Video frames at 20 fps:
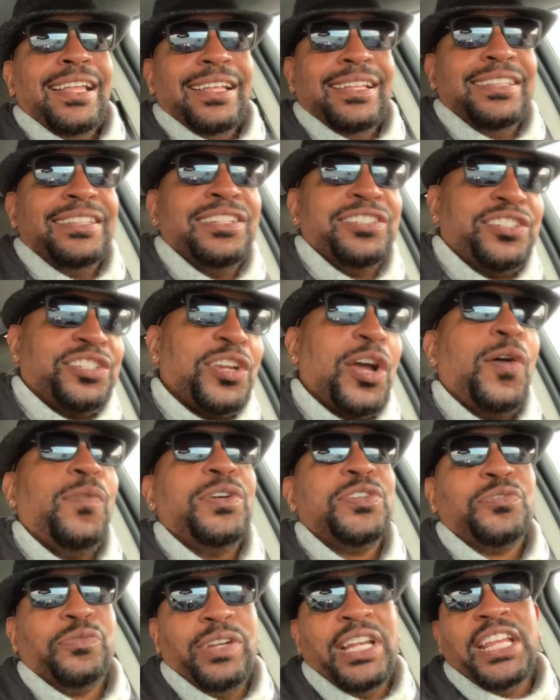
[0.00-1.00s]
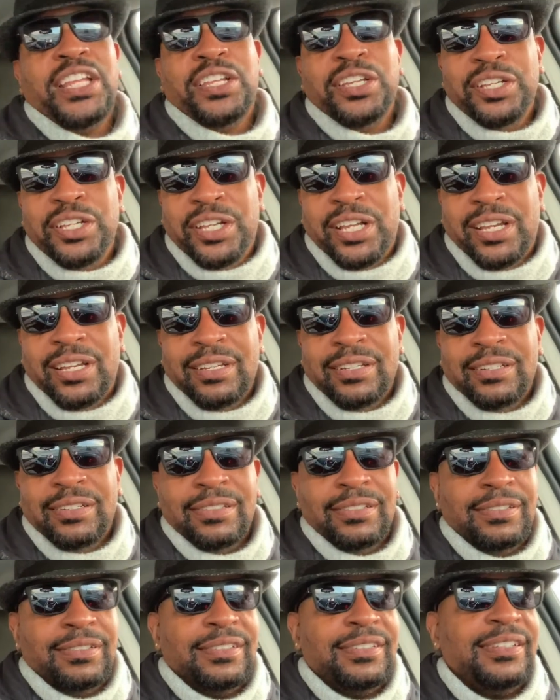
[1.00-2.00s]
the show was really good,
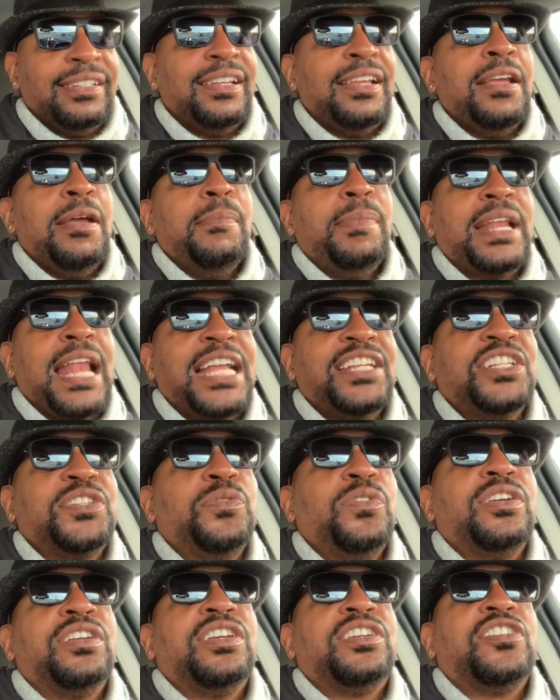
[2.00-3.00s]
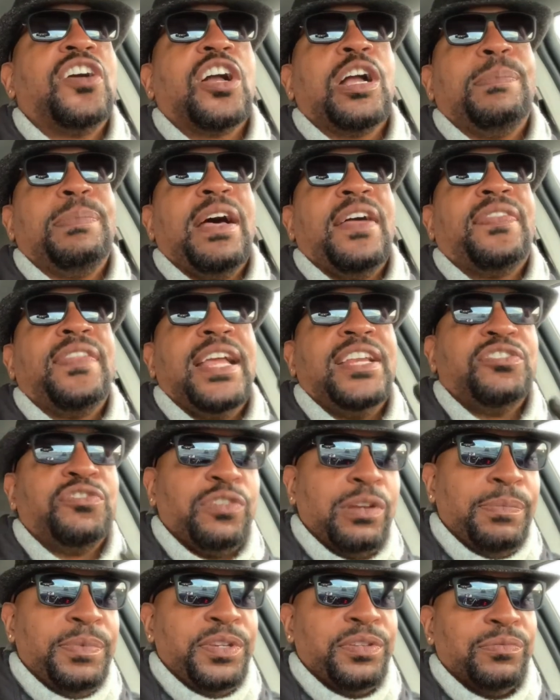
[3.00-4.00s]
but I just wanted to talk about that
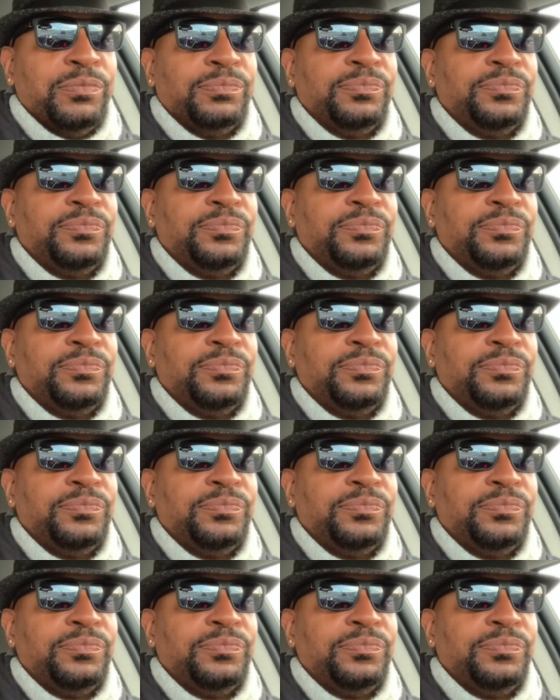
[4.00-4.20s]
tribute.